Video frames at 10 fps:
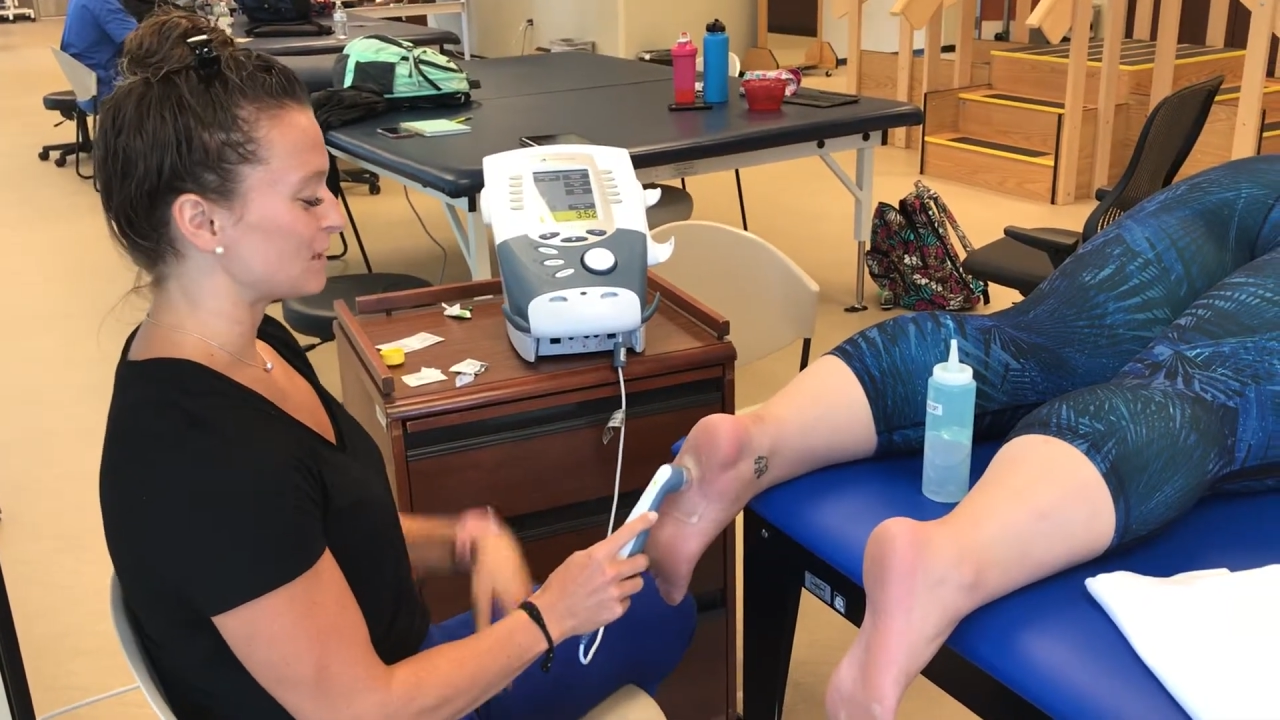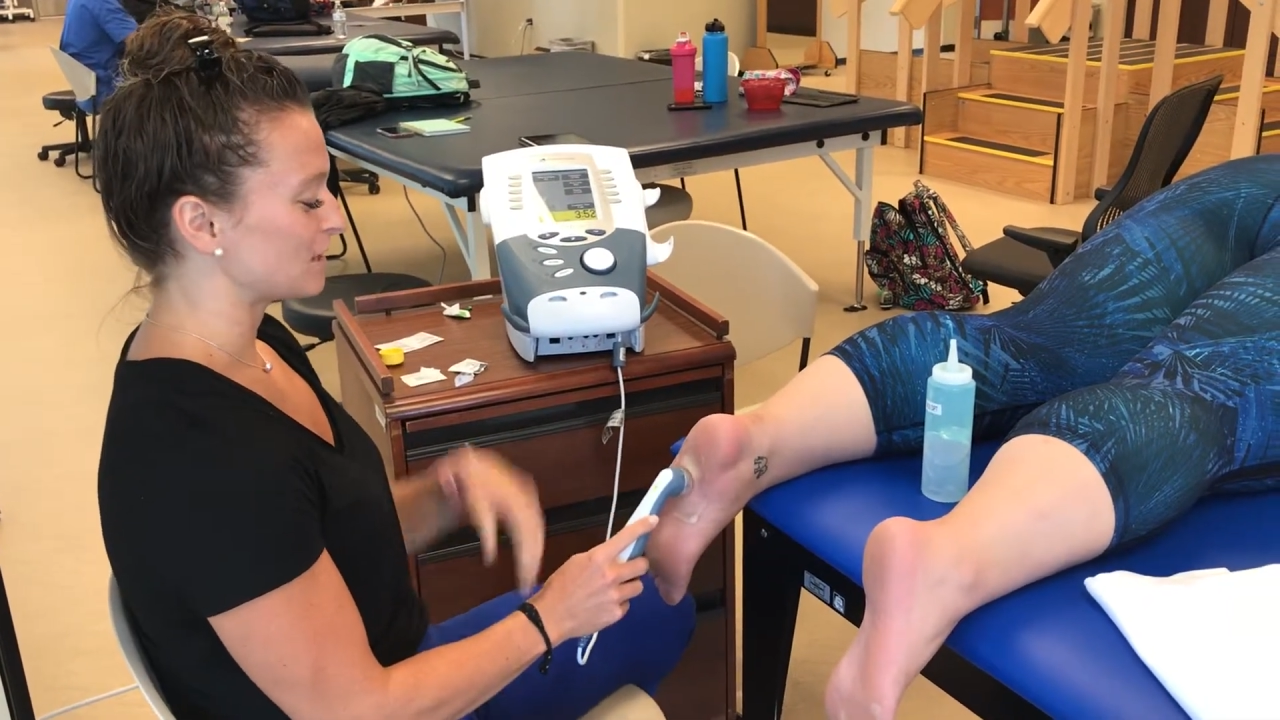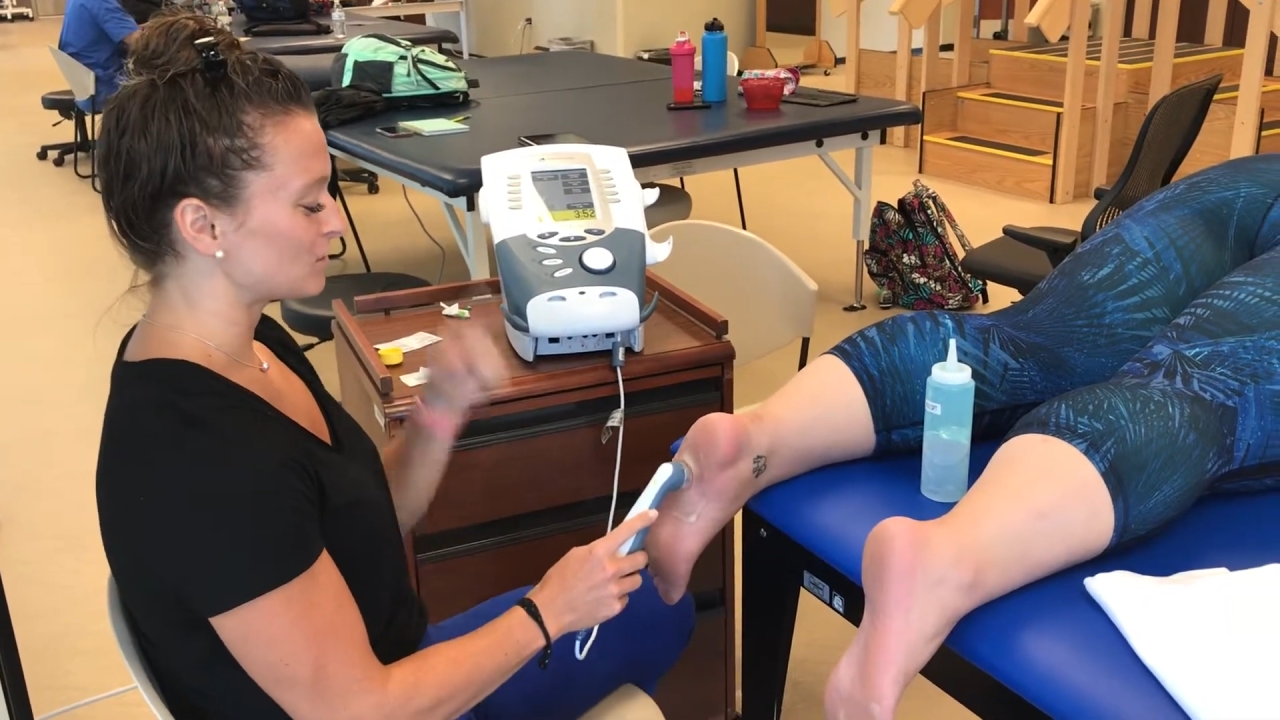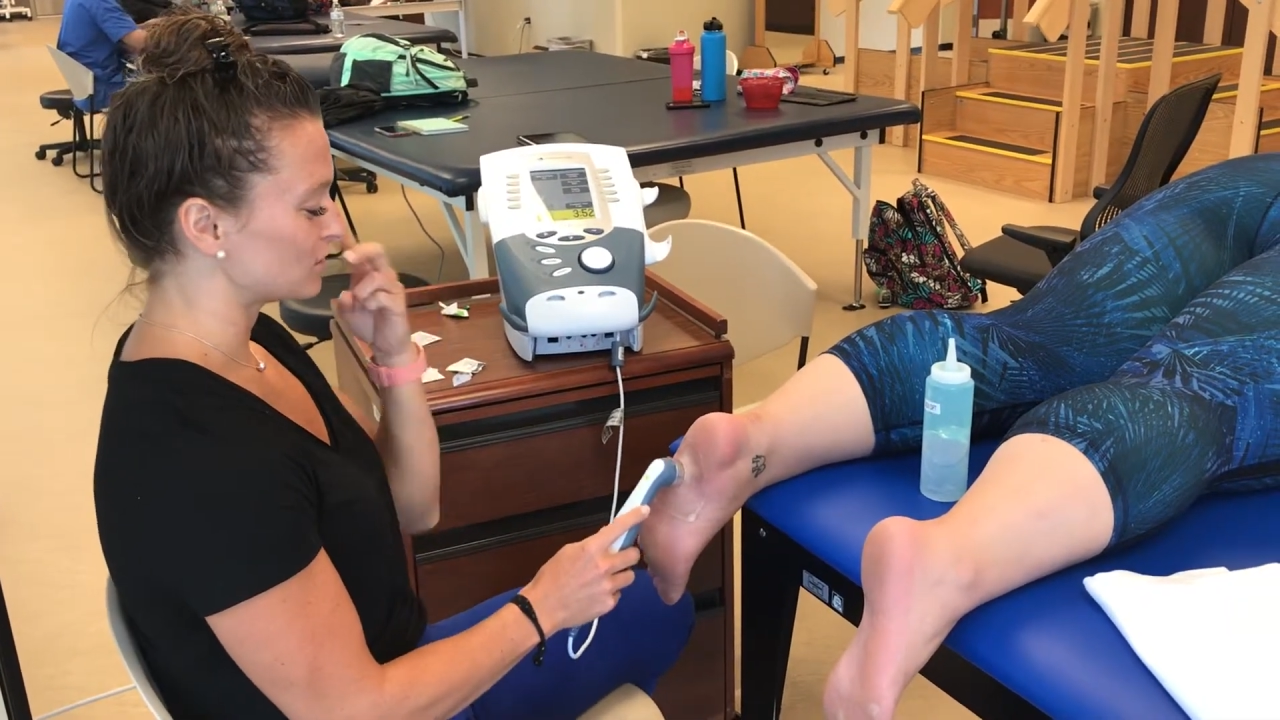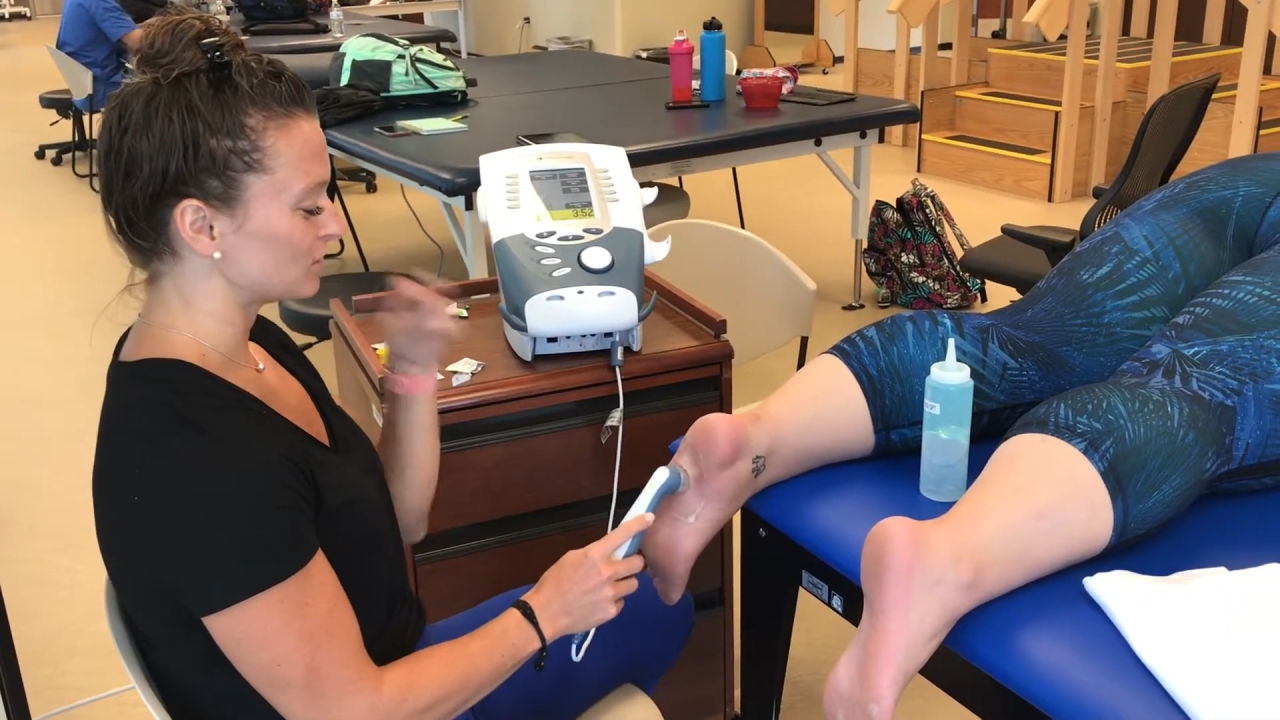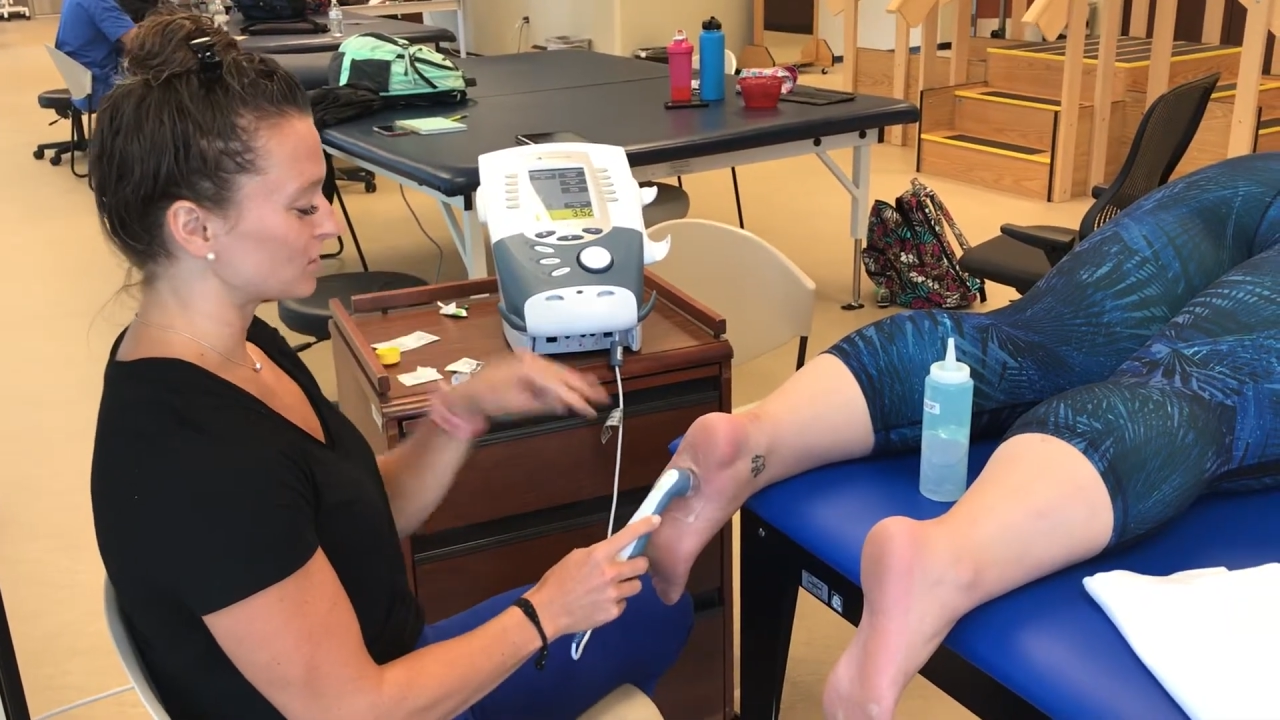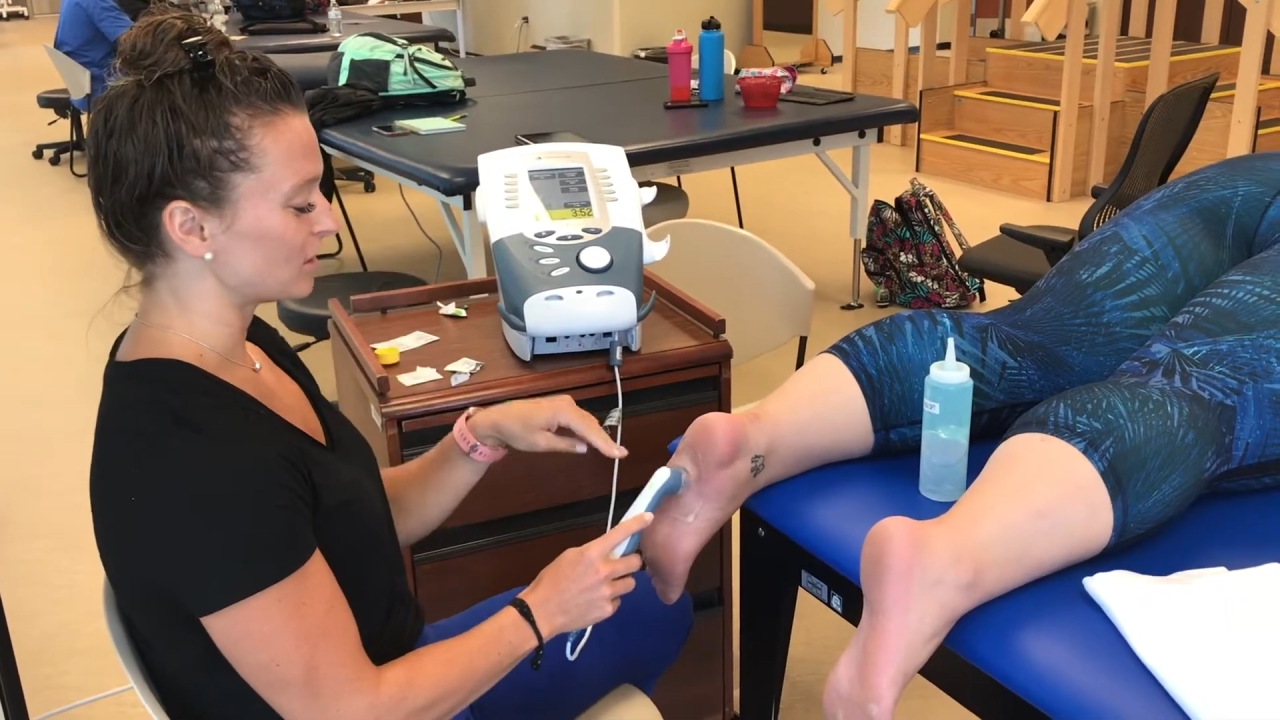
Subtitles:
making sure that you're